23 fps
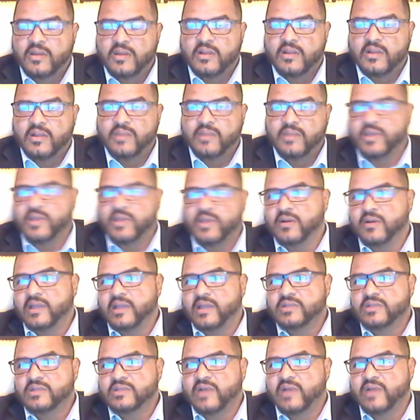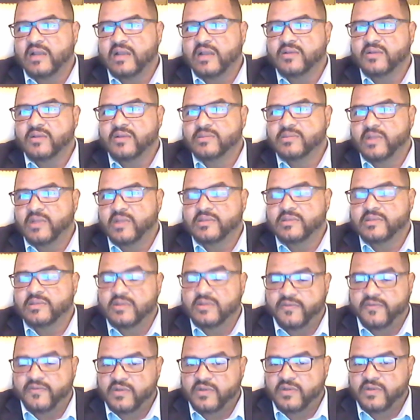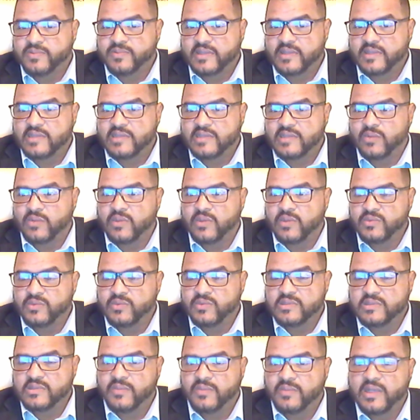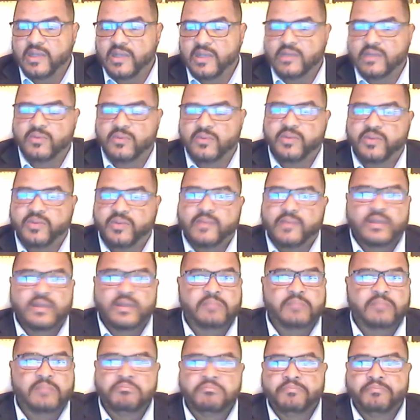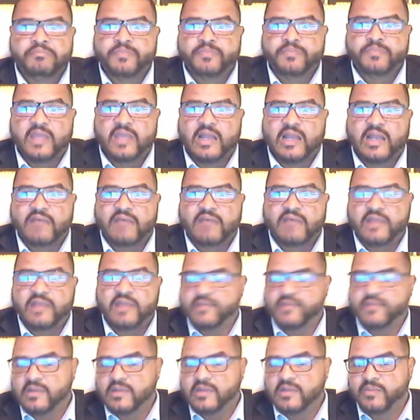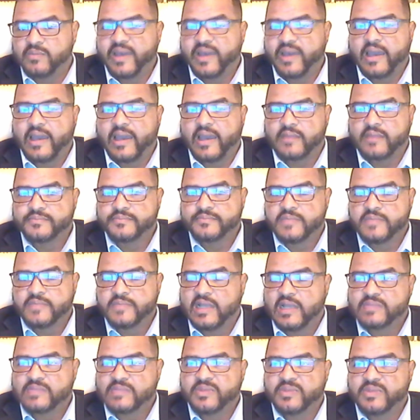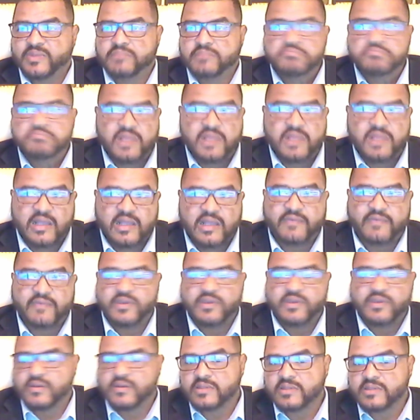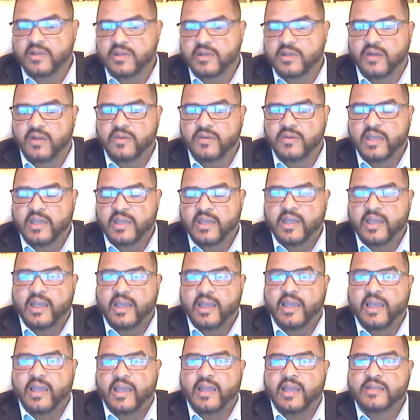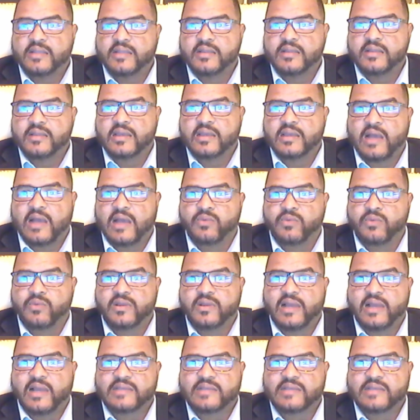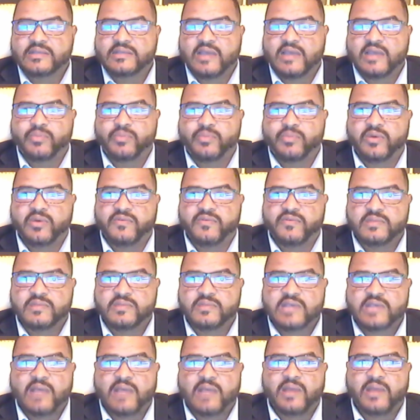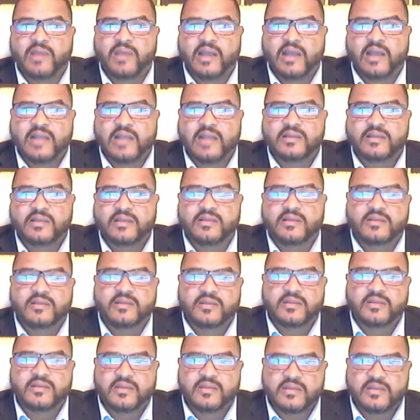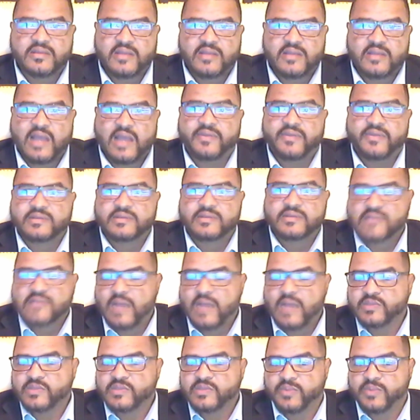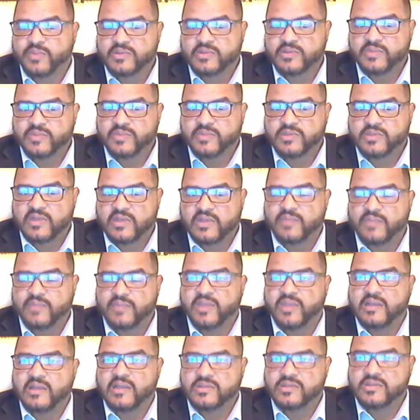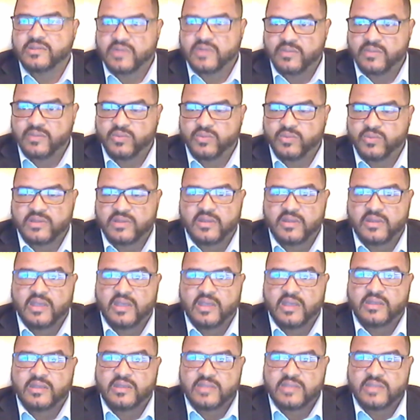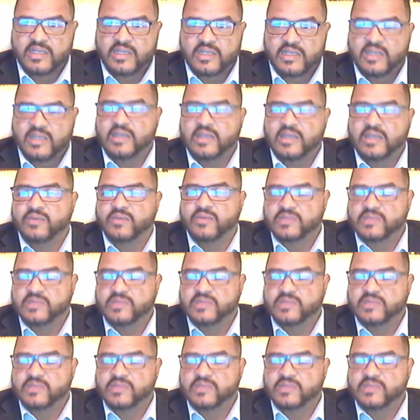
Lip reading: let me go ahead and try to go some other. So the first place I went was the Dominican Republic, and I've never looked back. And that's been 11 years ago. And I realized at that point, from the time I got there, that this is how I'm supposed to be treated, being treated with dignity and